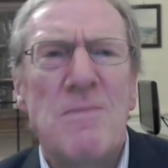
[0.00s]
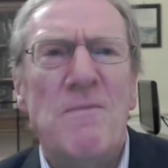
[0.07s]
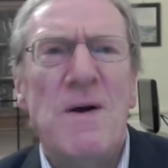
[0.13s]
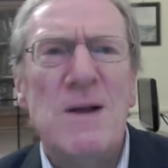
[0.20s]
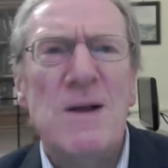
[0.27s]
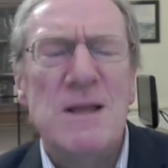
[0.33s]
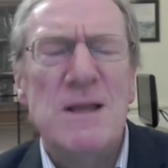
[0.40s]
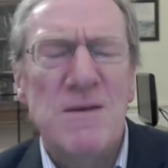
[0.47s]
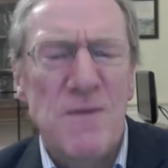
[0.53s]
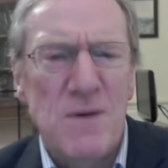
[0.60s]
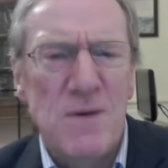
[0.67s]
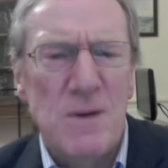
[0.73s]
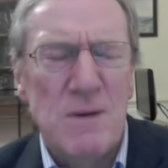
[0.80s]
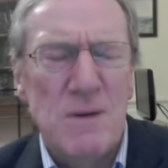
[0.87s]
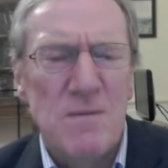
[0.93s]
very
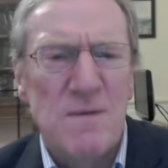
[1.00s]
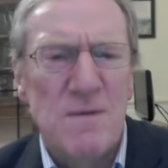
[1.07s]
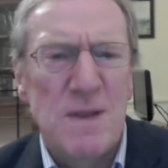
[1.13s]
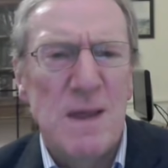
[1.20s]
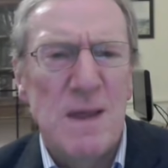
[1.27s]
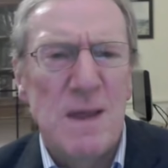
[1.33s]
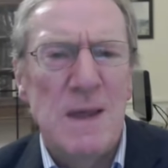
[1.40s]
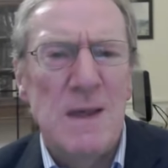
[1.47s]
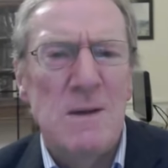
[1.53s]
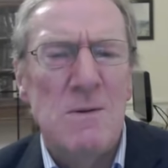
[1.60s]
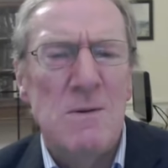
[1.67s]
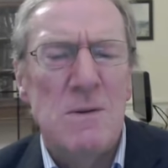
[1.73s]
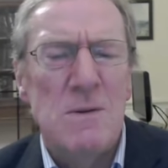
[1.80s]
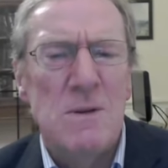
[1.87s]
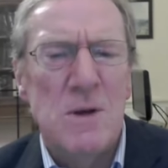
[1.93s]
difficult for the
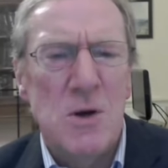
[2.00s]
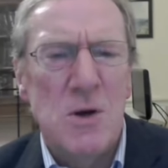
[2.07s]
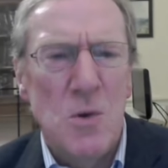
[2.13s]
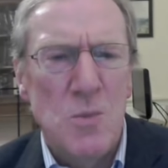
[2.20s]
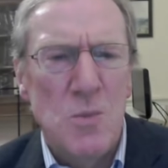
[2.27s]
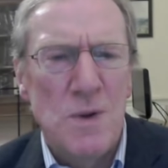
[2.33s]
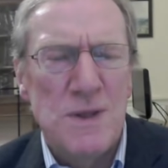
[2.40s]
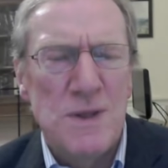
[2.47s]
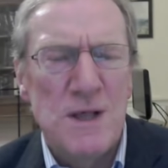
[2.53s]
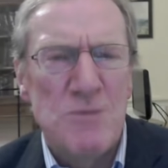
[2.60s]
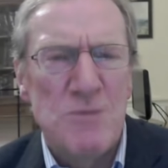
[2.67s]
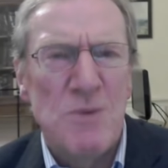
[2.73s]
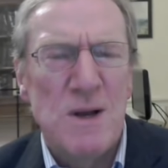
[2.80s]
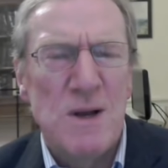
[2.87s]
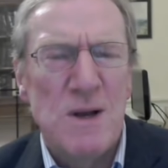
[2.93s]
EU to cope with
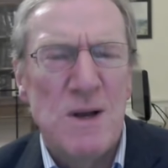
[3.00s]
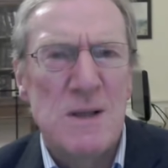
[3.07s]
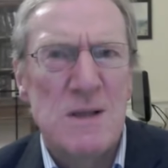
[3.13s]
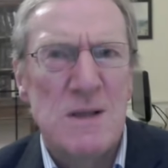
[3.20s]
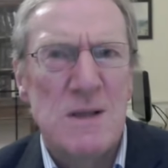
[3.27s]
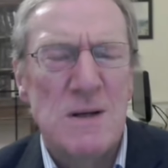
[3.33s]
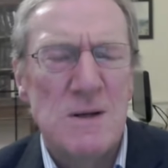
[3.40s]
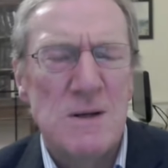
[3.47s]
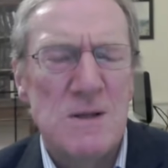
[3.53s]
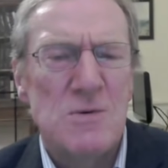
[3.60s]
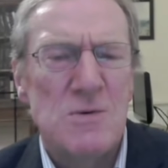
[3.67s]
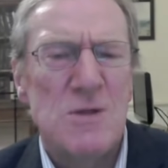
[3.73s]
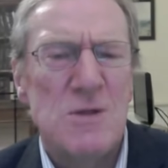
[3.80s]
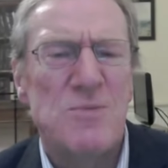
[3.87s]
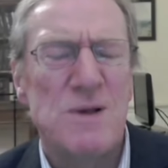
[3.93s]
this because it's a
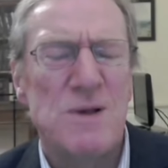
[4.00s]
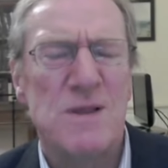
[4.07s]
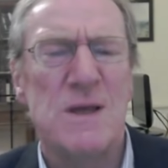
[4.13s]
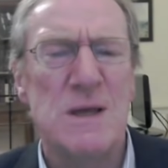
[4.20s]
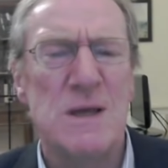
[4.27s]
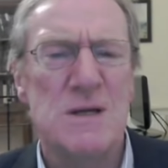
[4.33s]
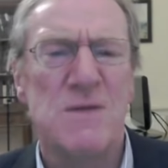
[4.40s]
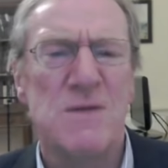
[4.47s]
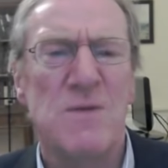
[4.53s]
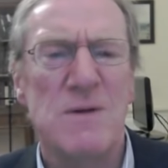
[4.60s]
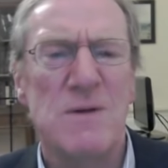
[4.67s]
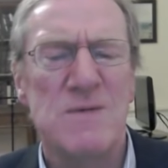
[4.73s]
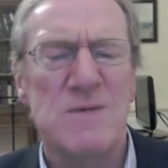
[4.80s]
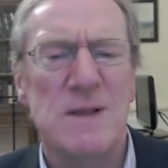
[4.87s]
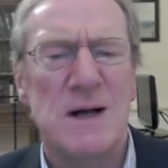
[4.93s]
loss to its prestige if
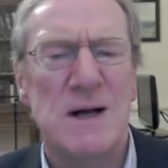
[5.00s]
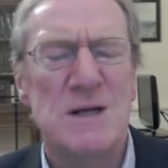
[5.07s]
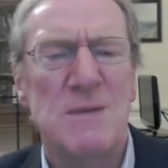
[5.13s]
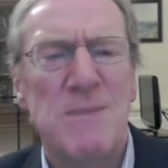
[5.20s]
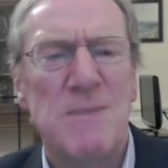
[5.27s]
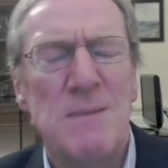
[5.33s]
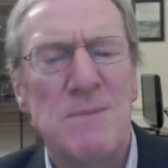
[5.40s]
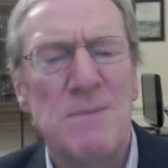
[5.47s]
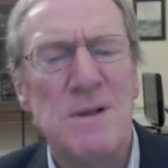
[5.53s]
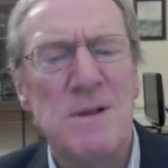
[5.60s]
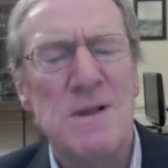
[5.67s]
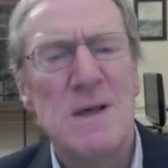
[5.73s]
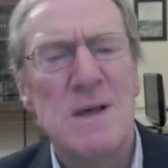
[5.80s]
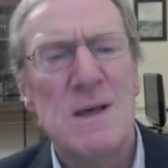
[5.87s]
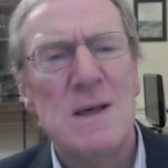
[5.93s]
one of its larger
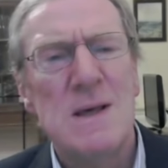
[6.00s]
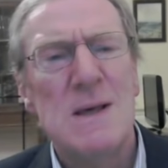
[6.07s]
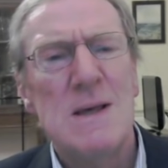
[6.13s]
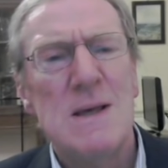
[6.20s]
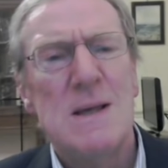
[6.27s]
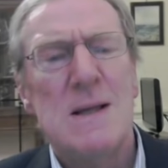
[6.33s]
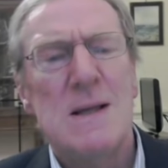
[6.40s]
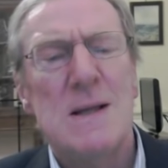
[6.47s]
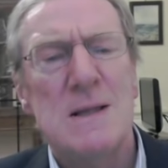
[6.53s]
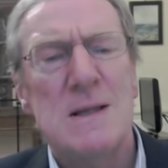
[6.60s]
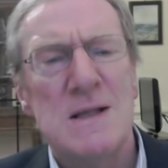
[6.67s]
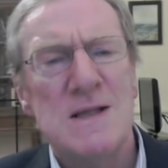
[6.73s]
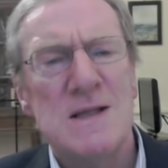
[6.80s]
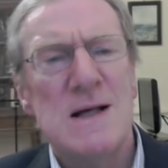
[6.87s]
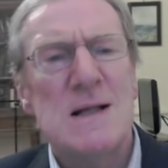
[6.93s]
members
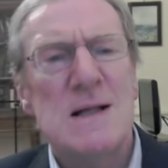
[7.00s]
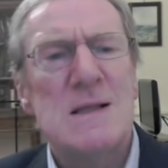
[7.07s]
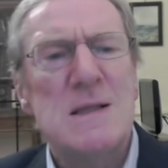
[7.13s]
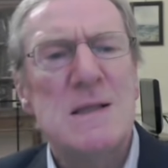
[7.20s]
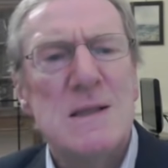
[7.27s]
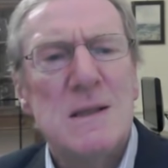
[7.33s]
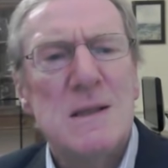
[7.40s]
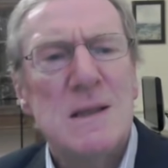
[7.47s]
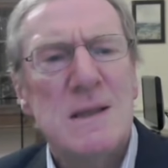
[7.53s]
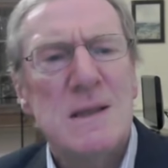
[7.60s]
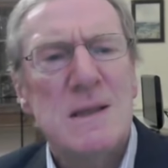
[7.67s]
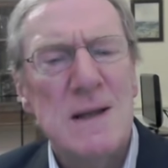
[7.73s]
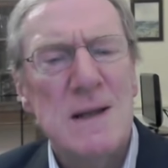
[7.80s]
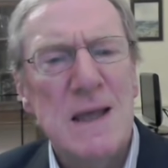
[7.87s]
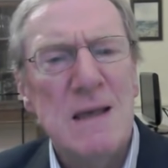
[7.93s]
decides
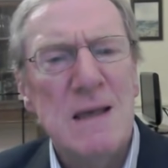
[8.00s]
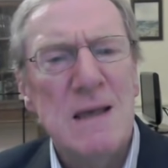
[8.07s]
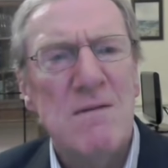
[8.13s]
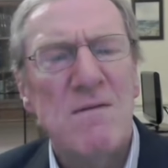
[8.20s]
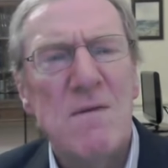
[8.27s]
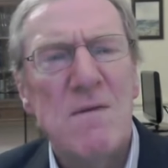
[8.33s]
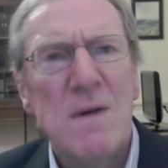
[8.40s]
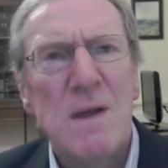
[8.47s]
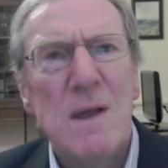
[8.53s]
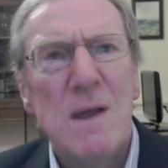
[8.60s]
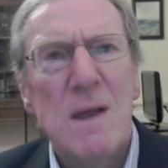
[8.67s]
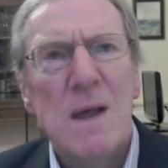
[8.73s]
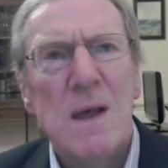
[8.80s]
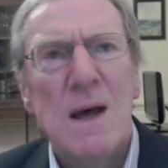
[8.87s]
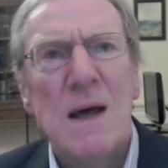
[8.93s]
to leave.
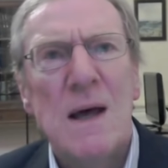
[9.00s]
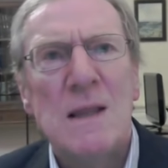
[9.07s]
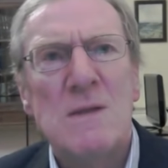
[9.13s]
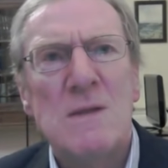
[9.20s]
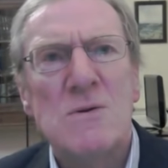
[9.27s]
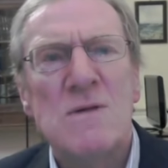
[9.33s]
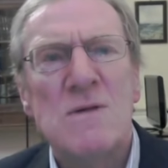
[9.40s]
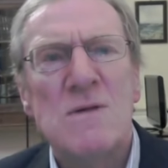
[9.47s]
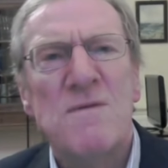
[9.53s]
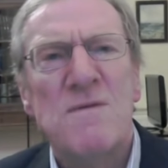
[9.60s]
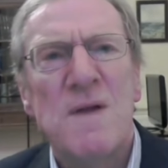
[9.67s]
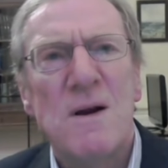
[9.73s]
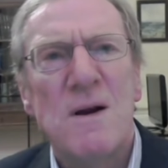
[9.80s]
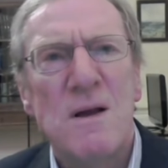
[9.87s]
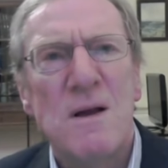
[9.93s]
And there was a
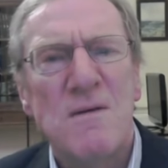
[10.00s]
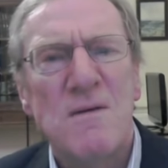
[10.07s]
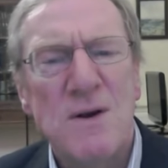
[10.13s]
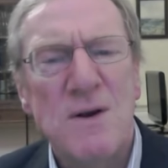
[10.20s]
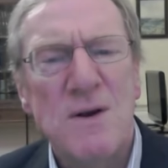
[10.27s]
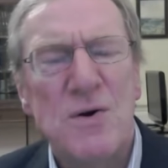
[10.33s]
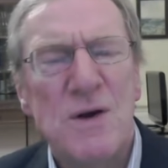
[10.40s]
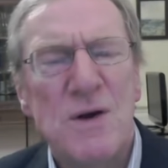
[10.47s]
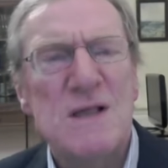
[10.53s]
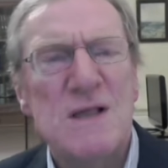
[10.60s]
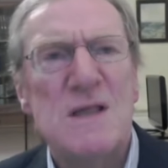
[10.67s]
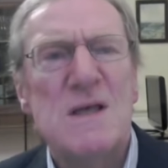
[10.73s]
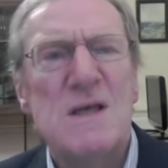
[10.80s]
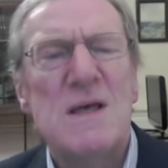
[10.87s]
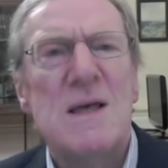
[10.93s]
flurry of
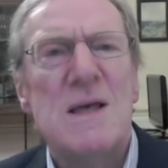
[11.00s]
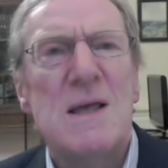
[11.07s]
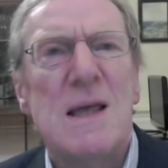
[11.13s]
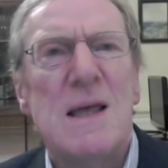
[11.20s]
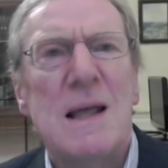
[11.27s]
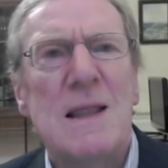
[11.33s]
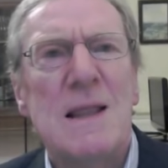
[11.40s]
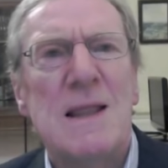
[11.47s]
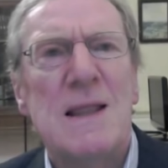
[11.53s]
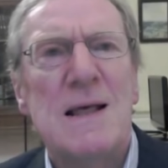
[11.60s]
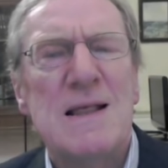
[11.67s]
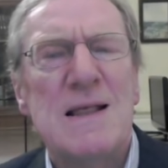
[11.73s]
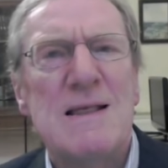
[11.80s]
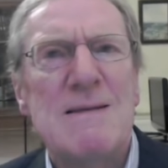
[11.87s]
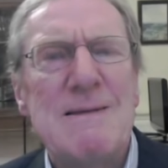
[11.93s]
interest in
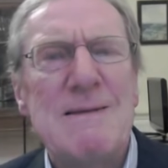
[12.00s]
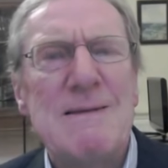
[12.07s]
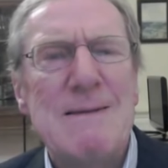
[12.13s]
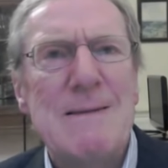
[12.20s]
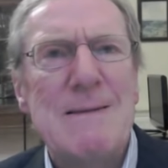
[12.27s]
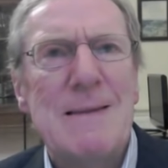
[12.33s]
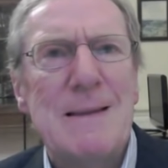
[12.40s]
this